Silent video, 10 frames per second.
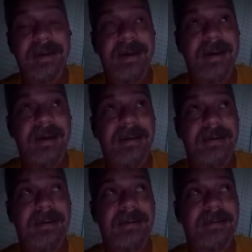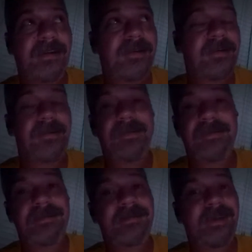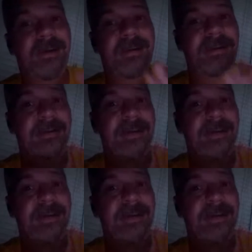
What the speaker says: and so there's this